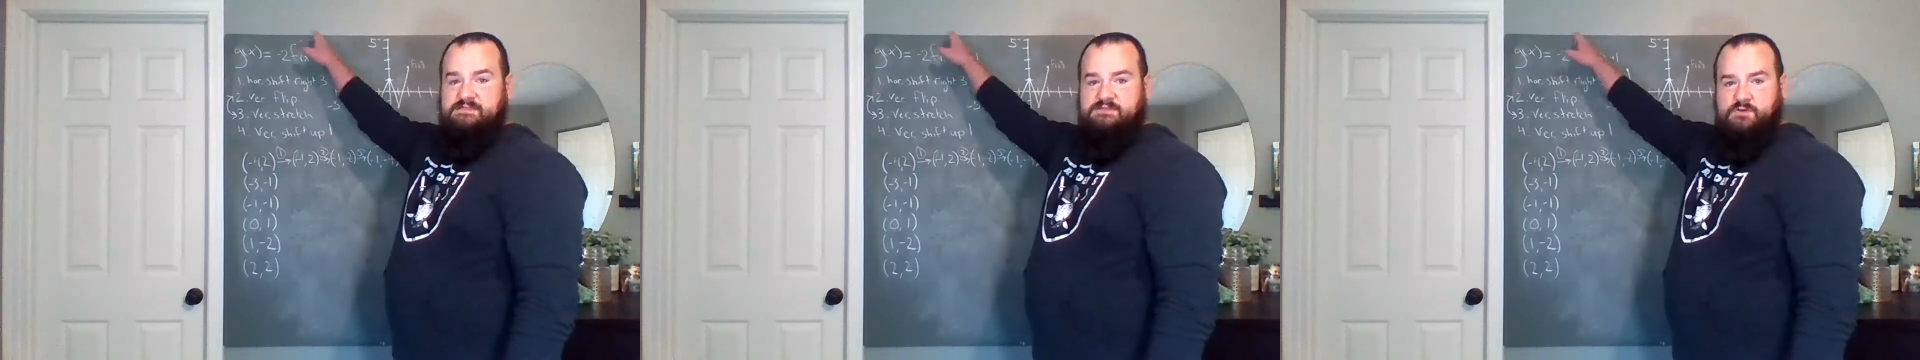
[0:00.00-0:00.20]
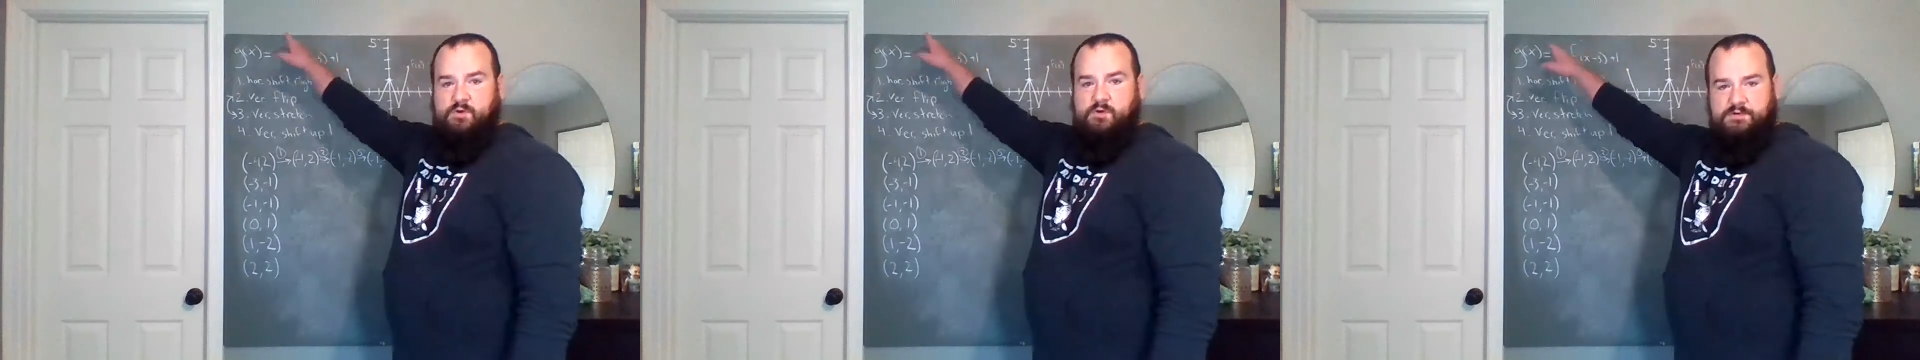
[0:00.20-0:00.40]

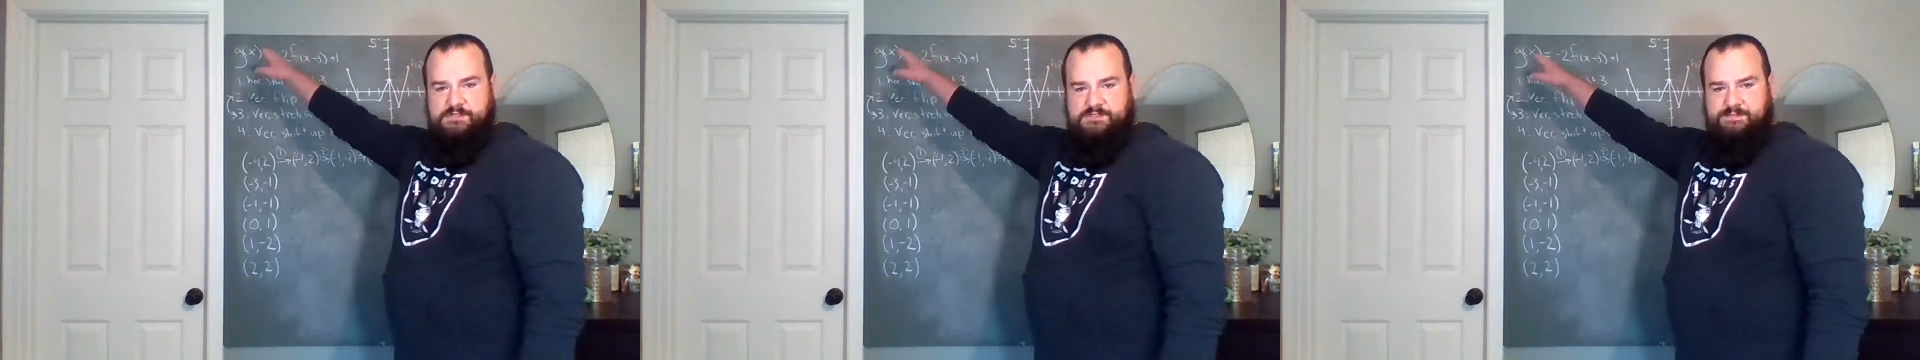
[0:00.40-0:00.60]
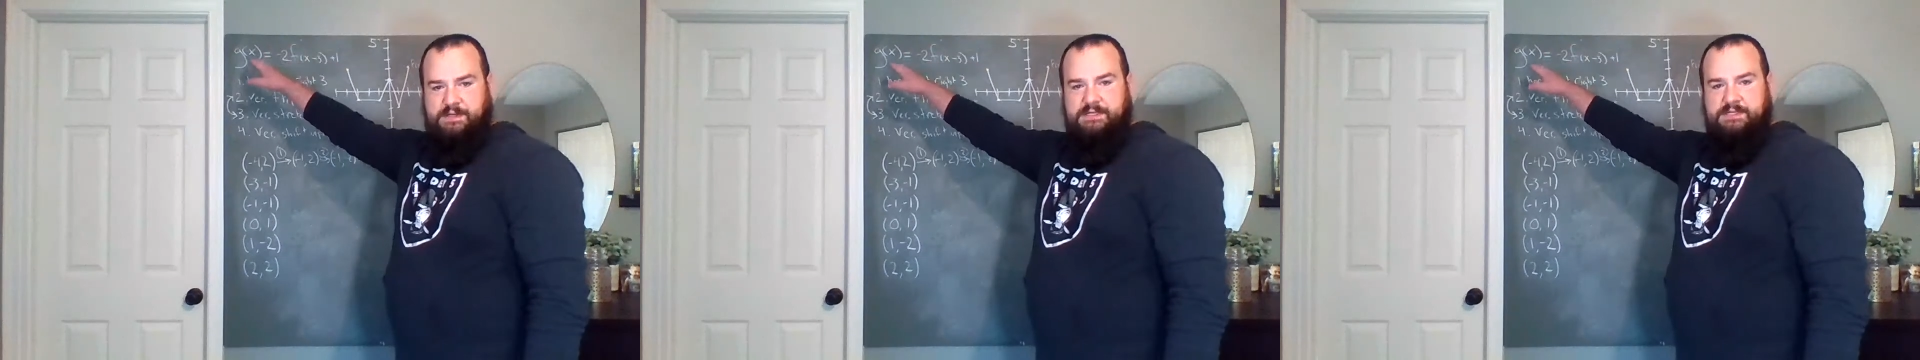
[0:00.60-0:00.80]

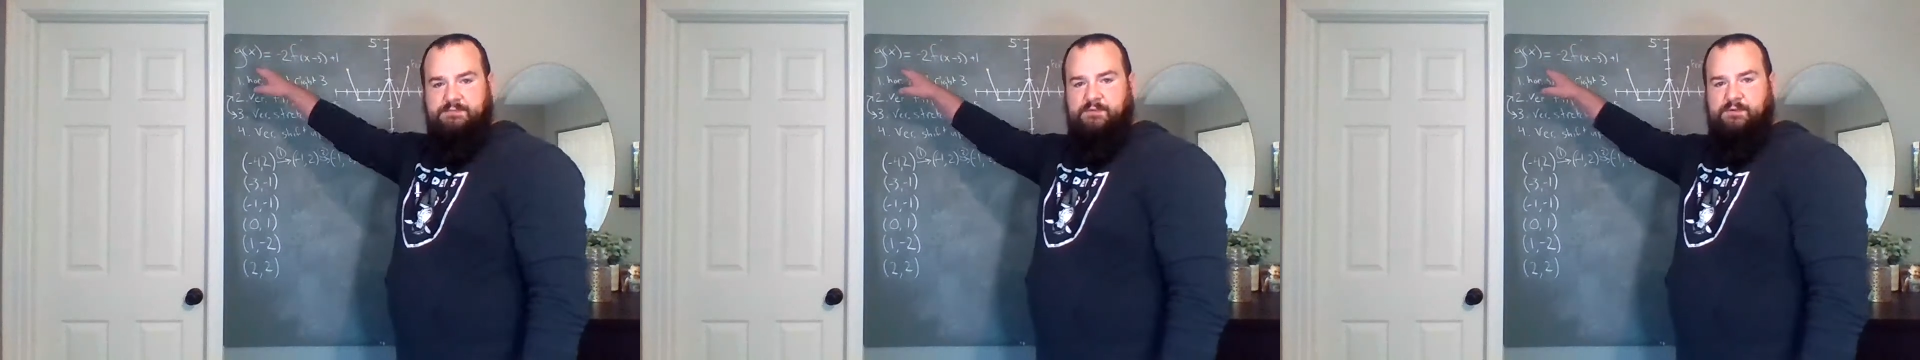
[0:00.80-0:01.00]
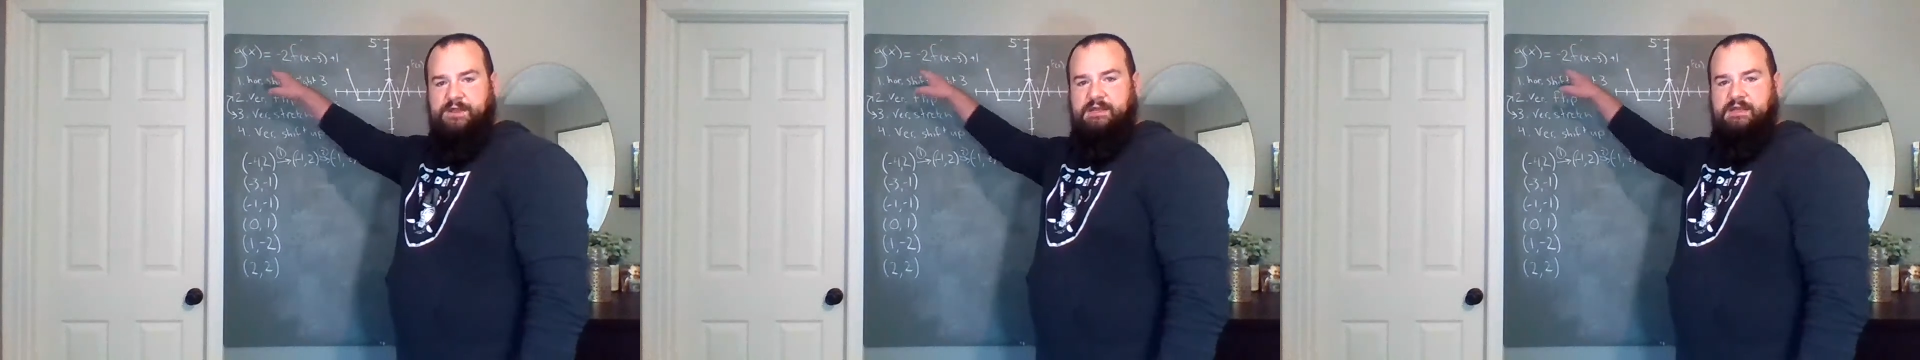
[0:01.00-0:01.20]
corresponding
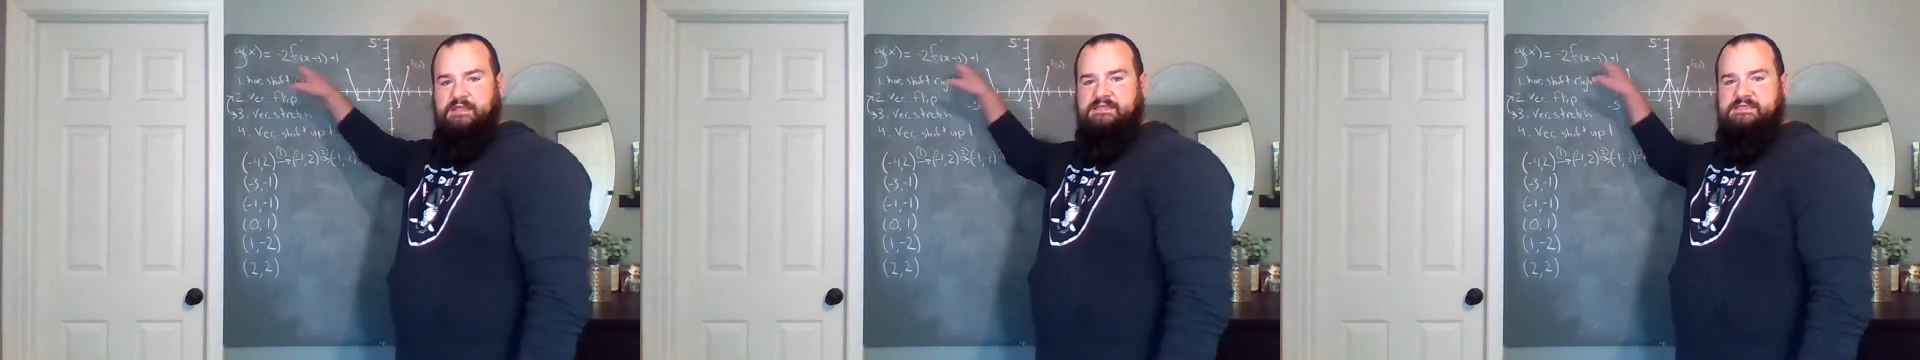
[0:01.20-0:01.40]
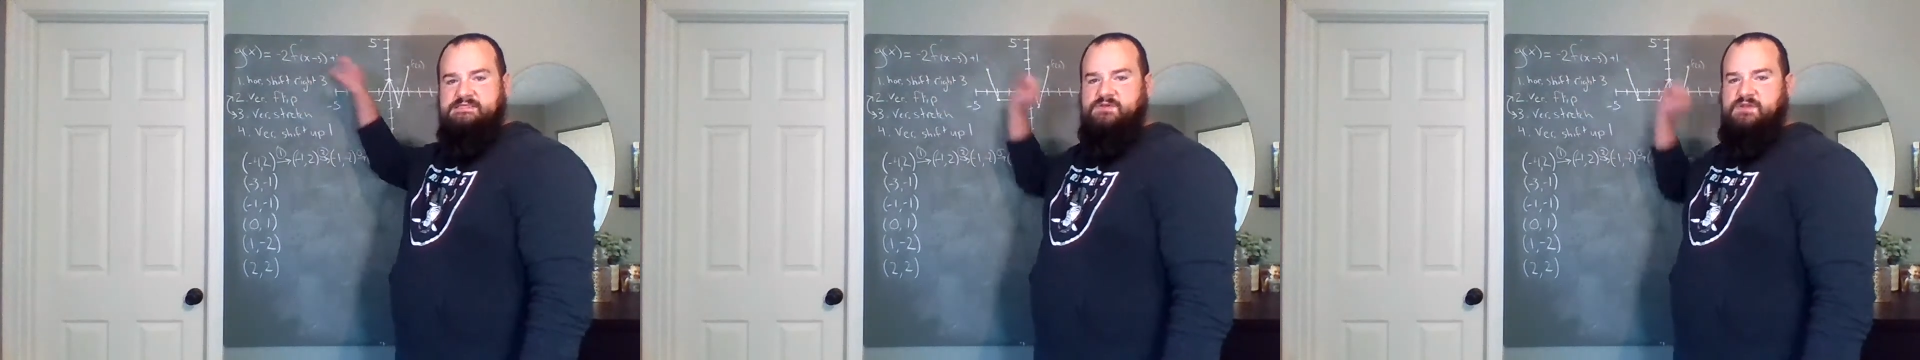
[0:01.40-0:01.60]
point in
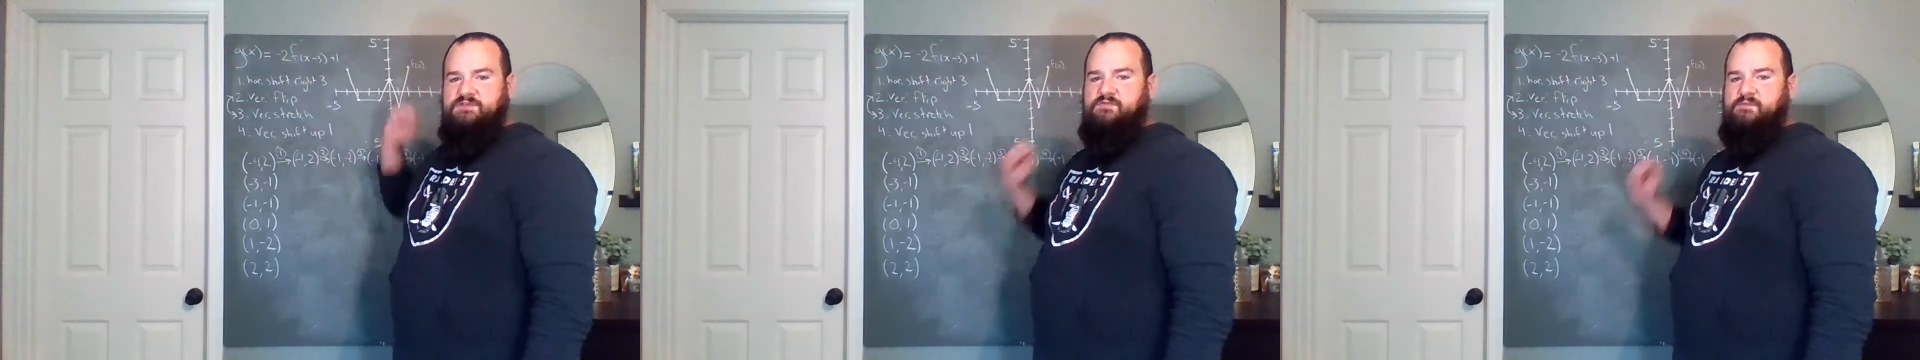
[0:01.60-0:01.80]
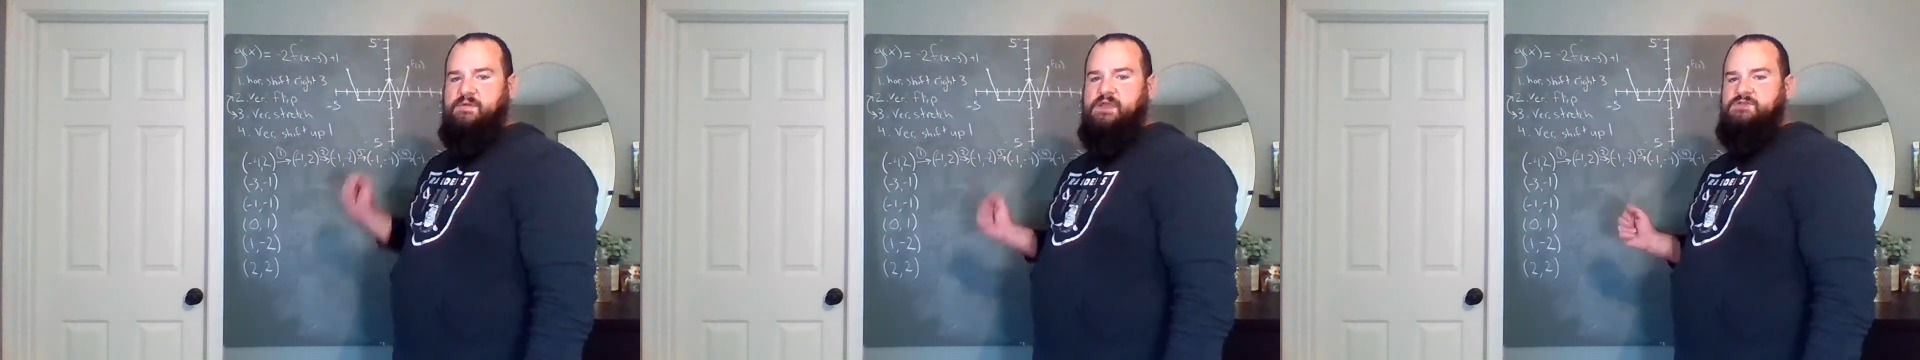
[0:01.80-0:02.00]
this
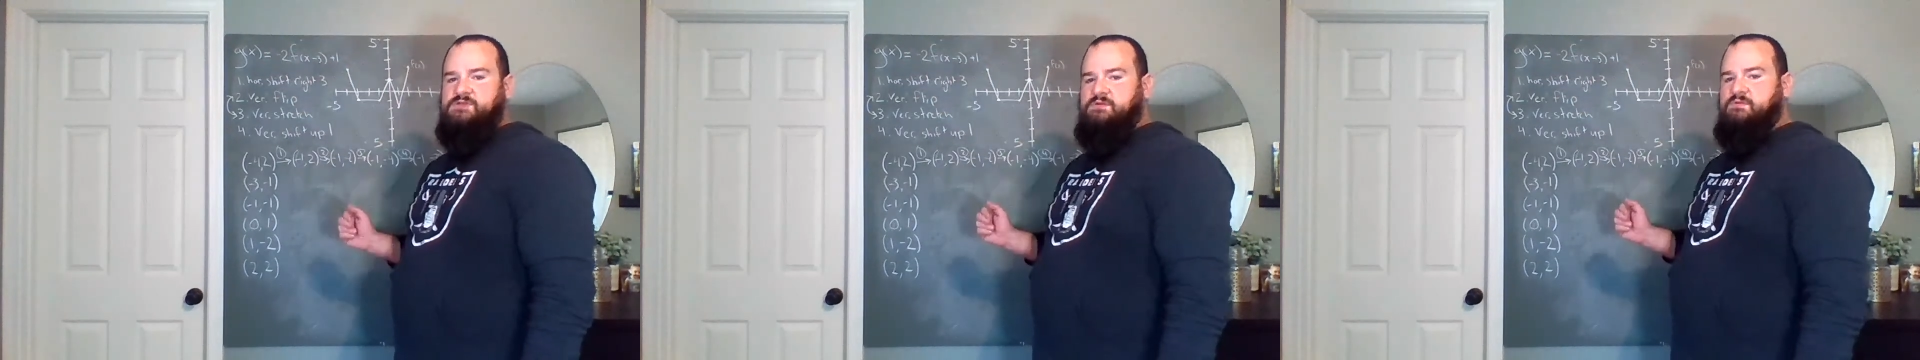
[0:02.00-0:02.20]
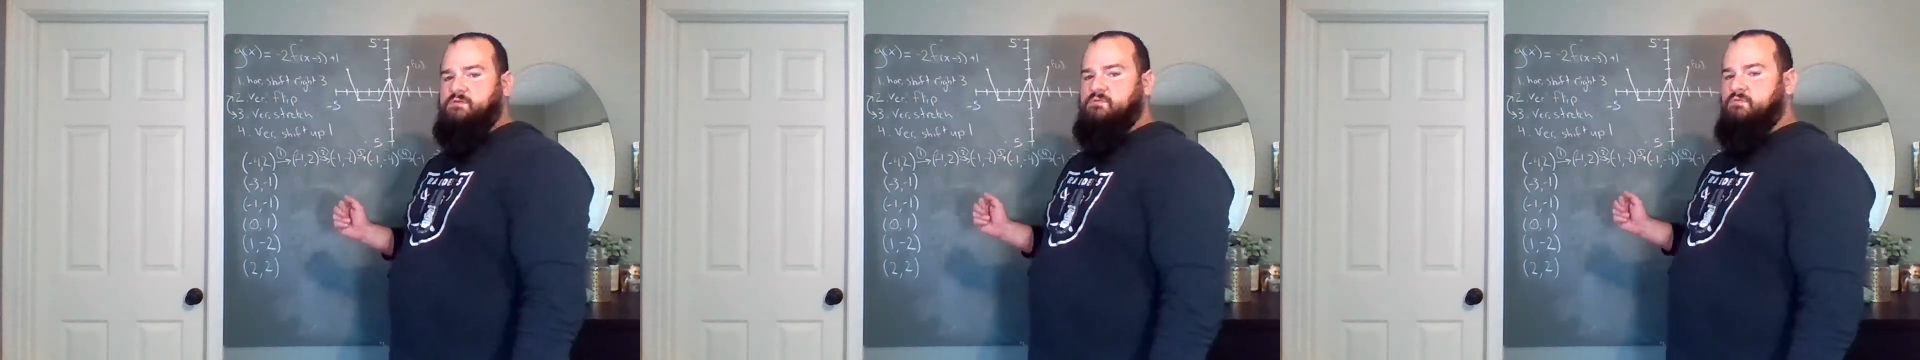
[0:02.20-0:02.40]

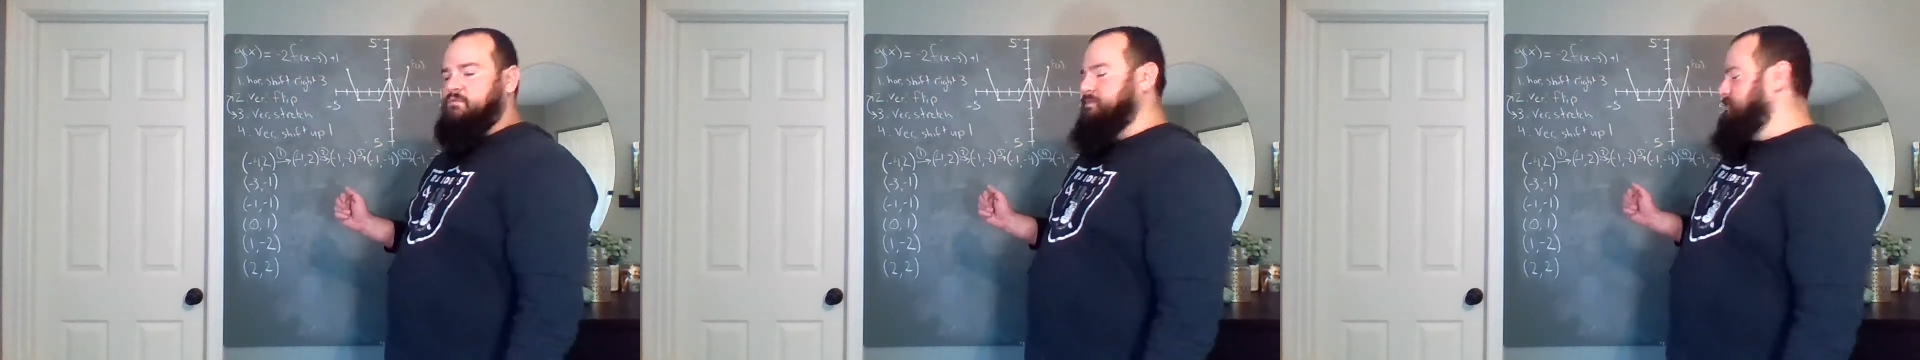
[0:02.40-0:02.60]
transformation will be